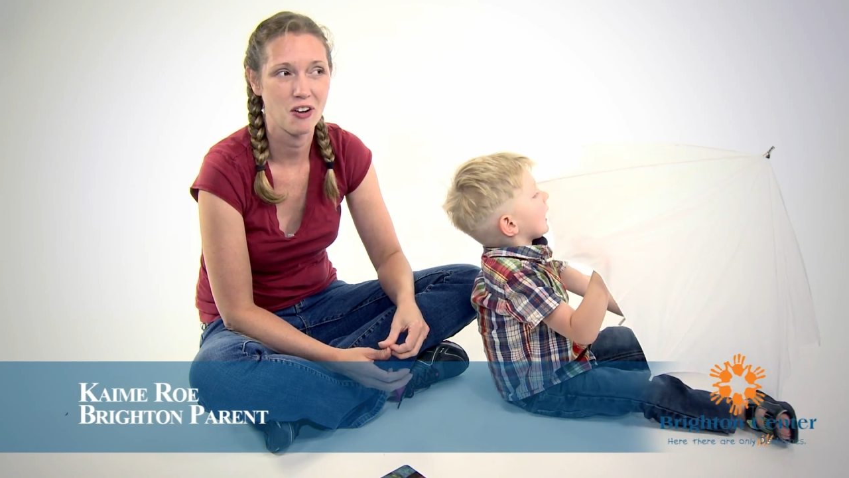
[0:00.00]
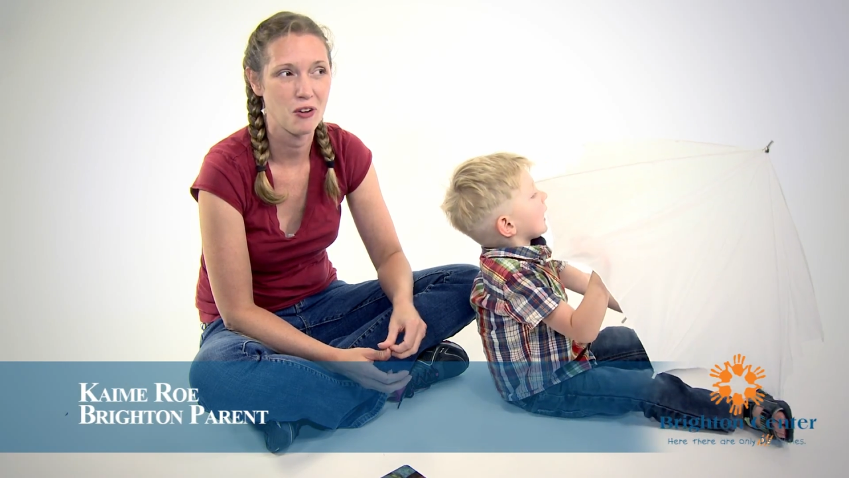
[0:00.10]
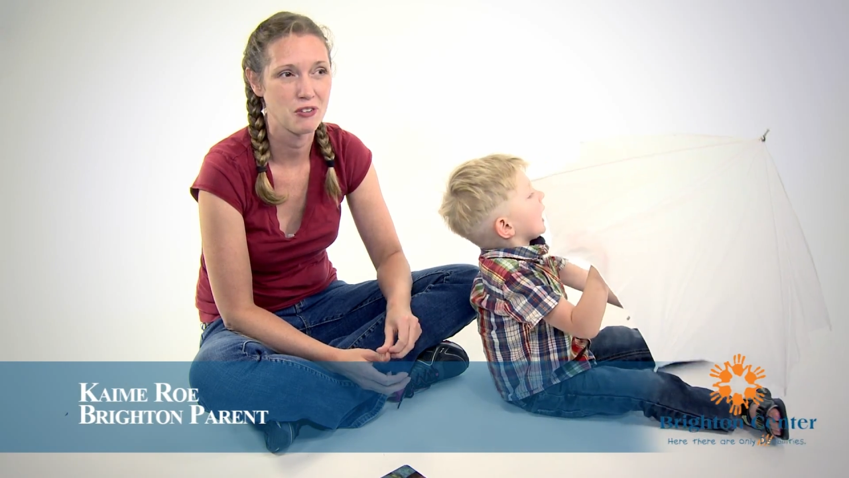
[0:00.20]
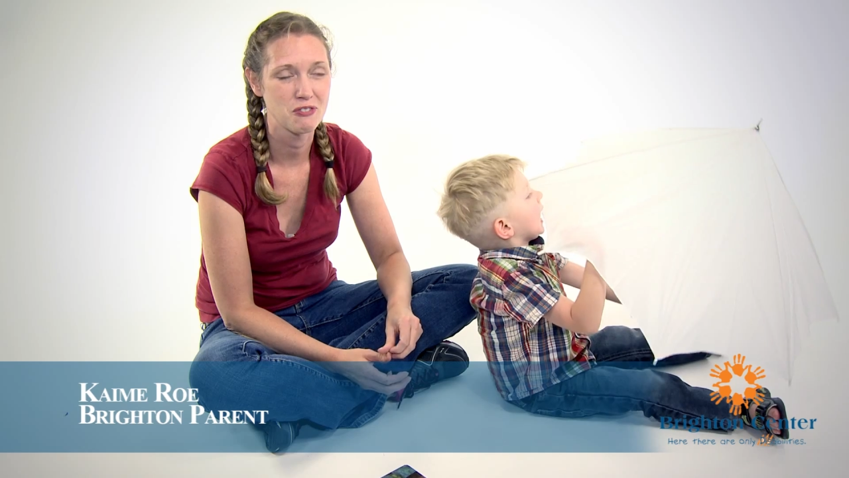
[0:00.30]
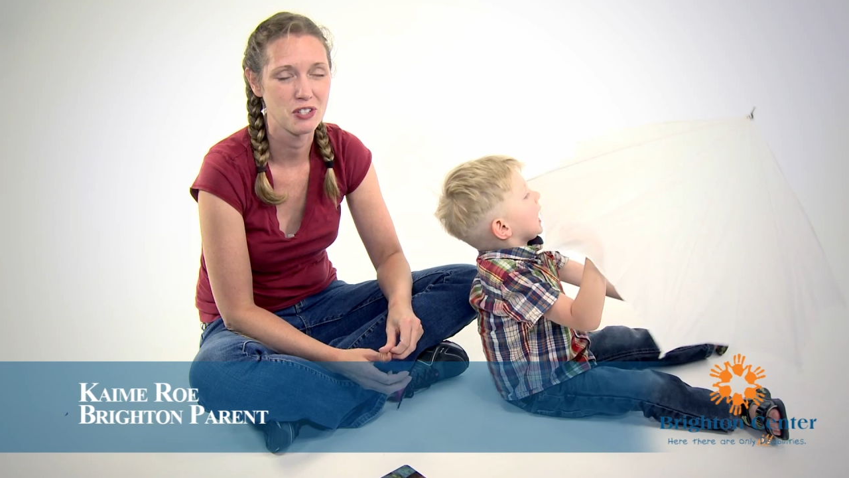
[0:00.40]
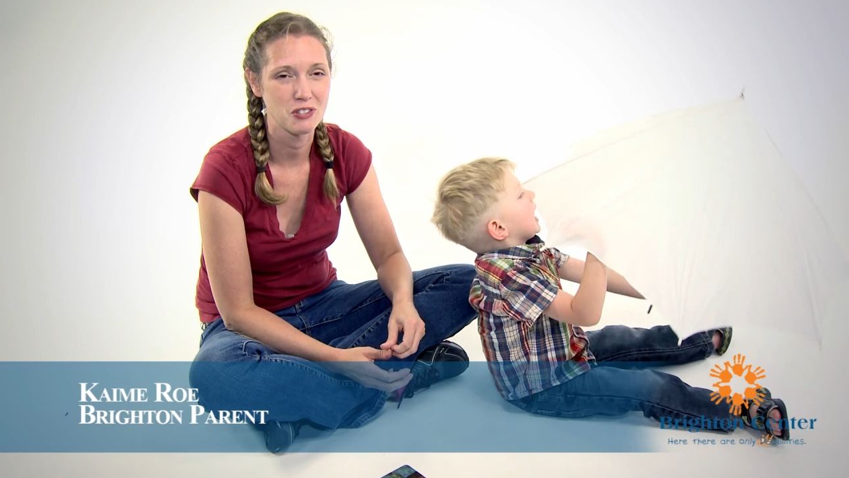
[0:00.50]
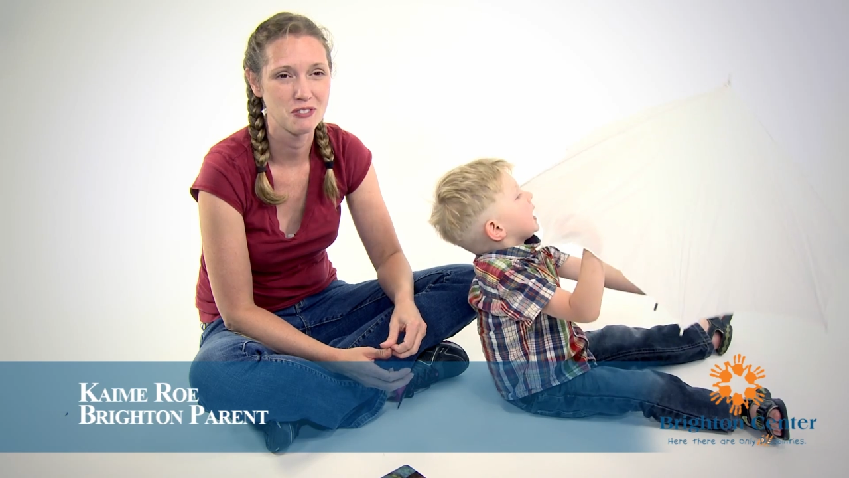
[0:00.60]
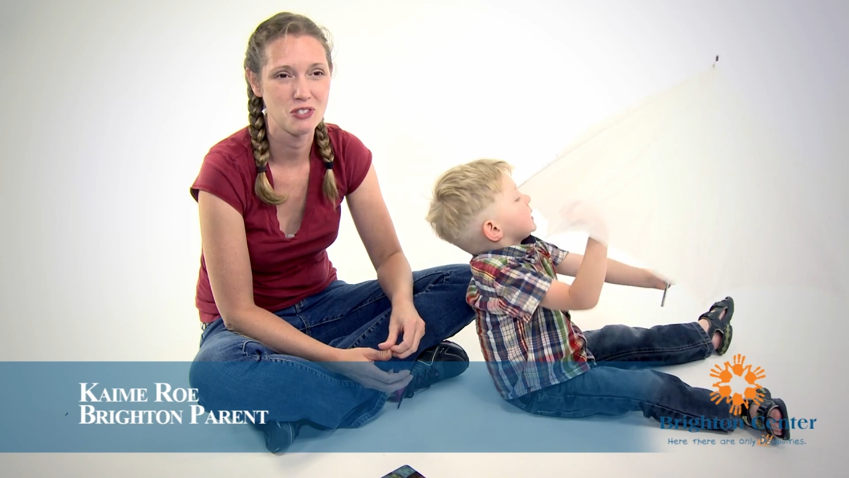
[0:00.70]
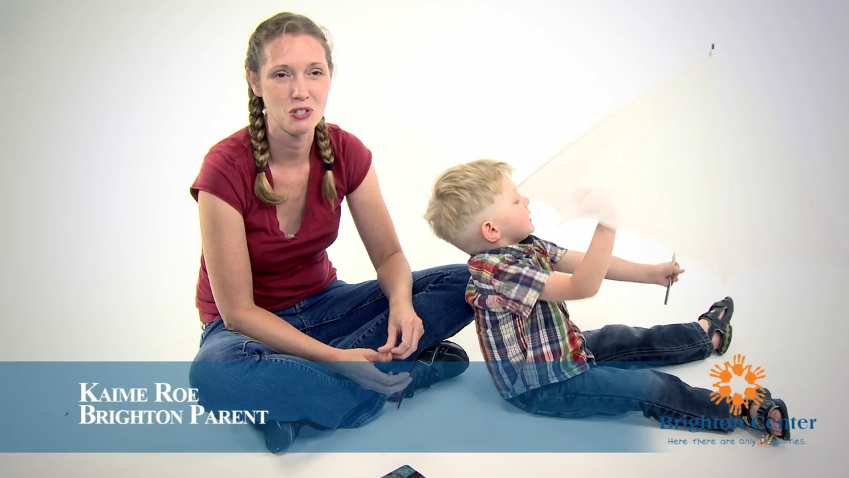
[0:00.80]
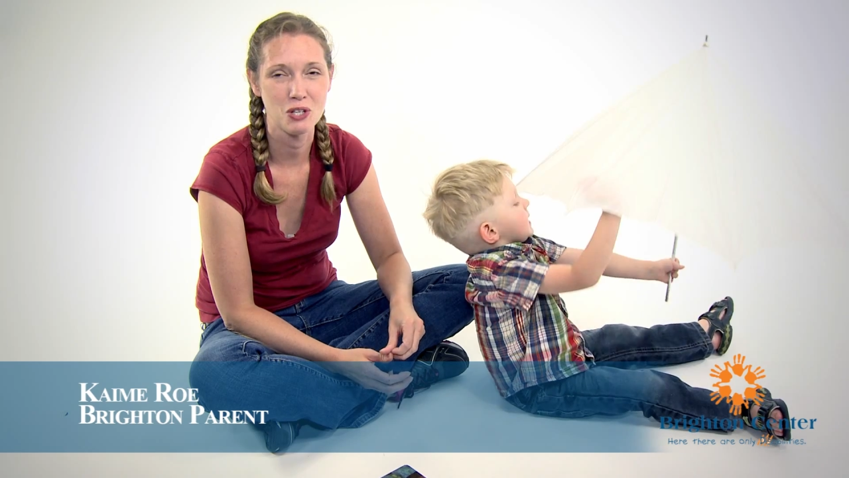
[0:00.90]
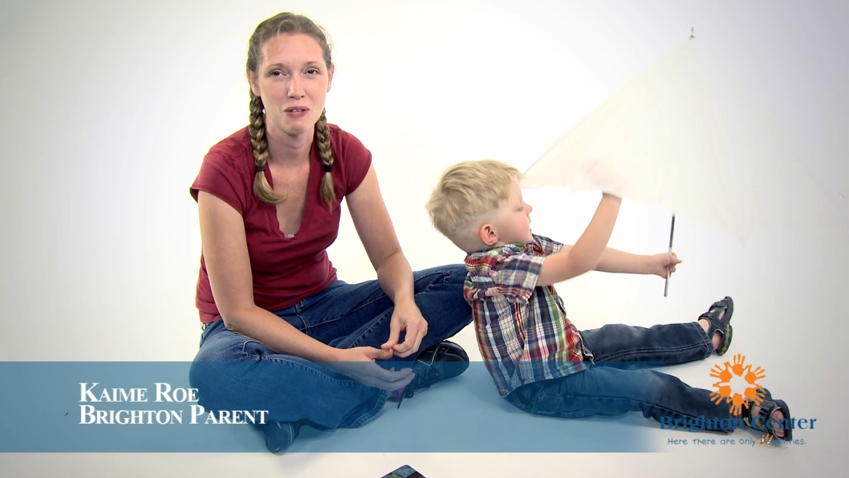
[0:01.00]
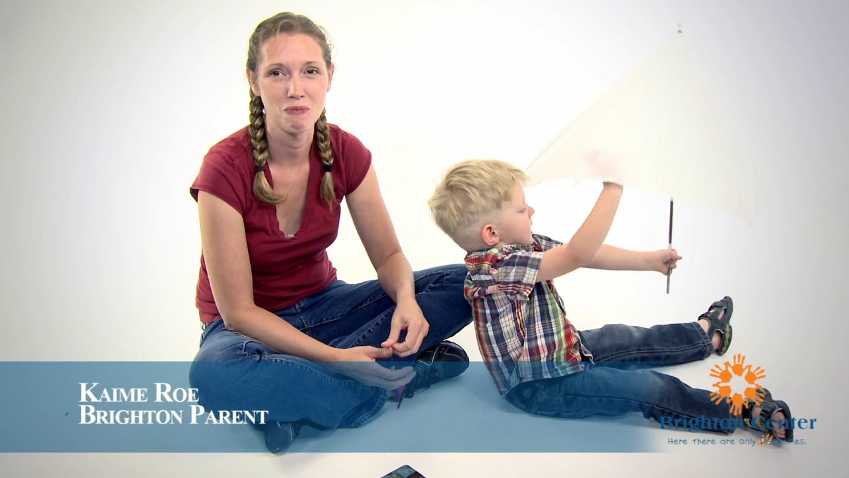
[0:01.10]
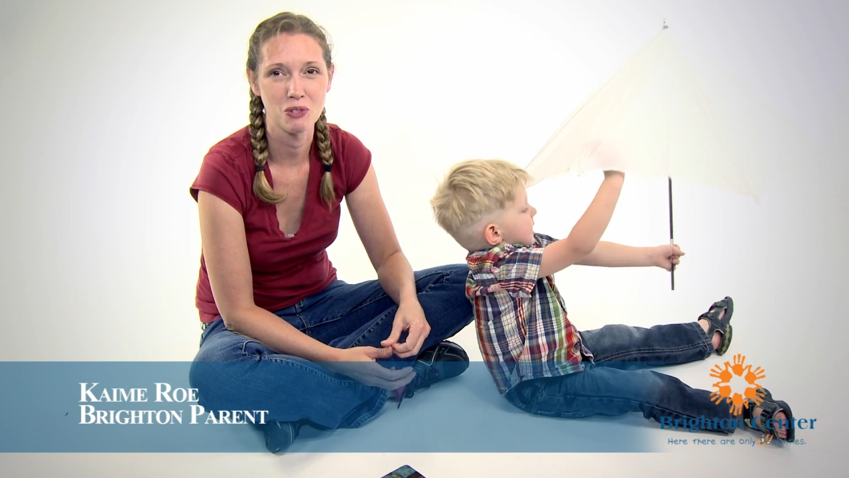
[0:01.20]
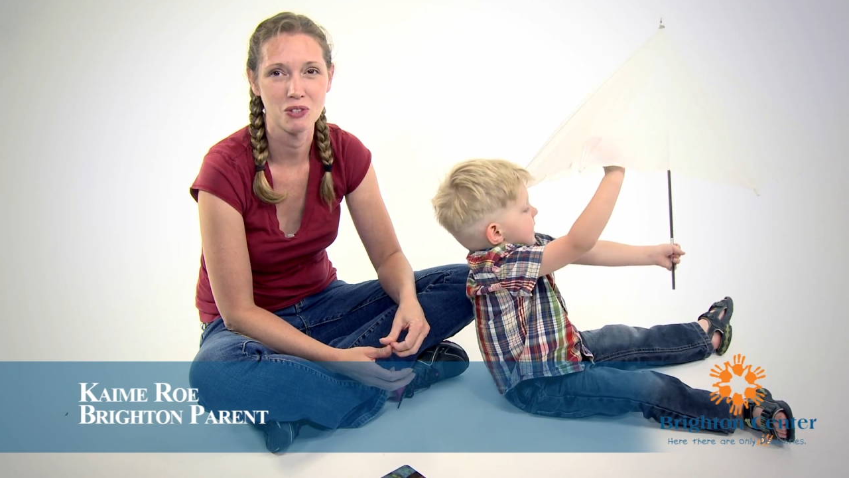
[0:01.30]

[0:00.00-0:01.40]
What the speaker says: all of your dreams